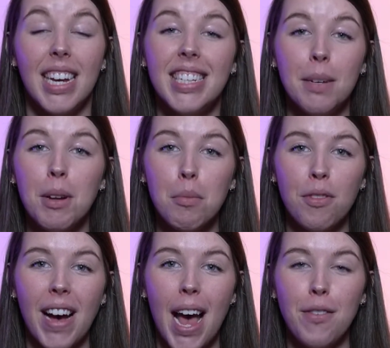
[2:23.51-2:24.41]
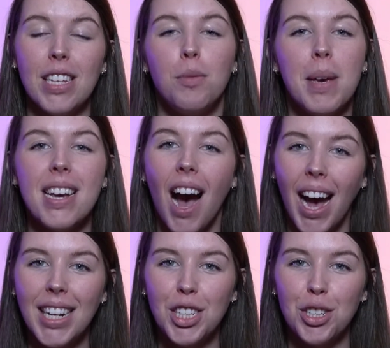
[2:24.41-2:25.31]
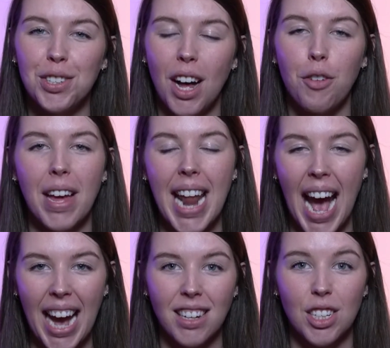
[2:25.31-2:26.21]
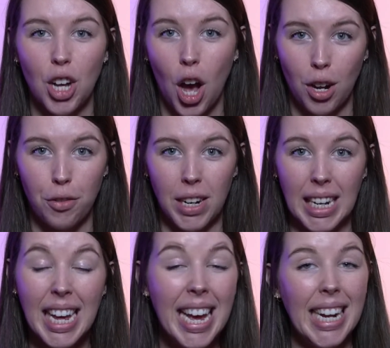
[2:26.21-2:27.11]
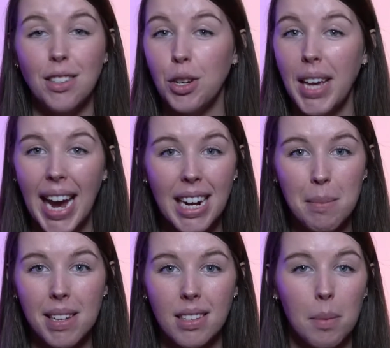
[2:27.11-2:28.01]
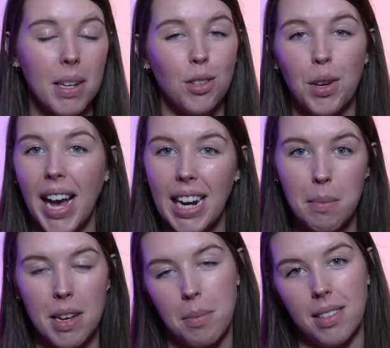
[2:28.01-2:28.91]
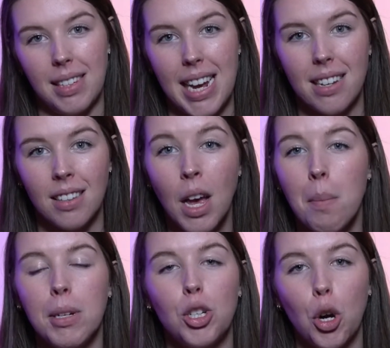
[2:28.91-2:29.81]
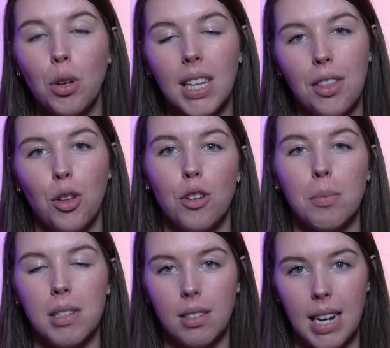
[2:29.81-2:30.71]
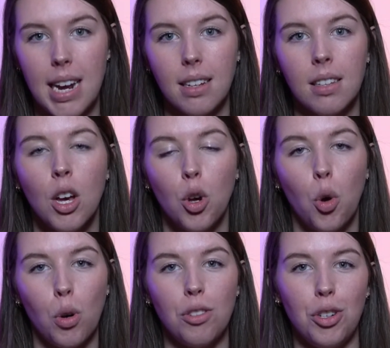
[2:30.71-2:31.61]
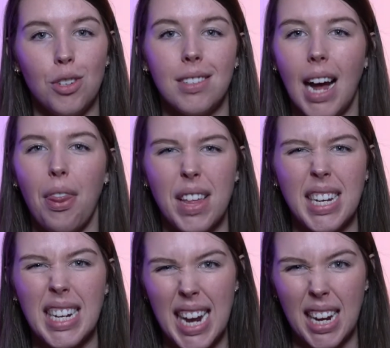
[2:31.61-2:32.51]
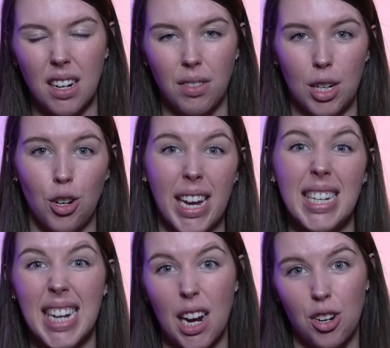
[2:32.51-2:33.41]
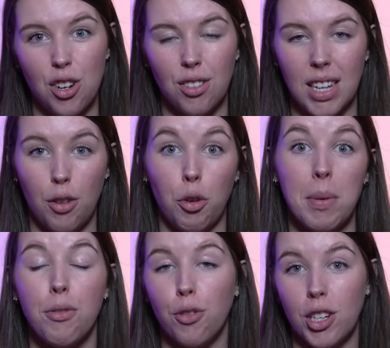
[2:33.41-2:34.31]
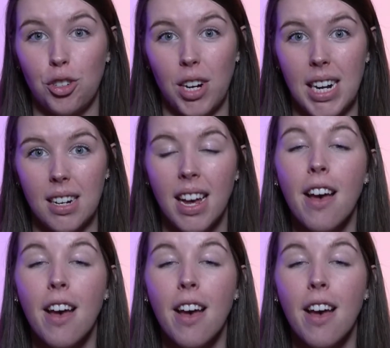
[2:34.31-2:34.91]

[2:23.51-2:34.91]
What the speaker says: Tip number 5 is be kind to yourself and act confident. It's okay to mess up, it's okay to make mistakes, but don't let those mistakes cause you to start thinking negatively or get down on yourself or be frustrated.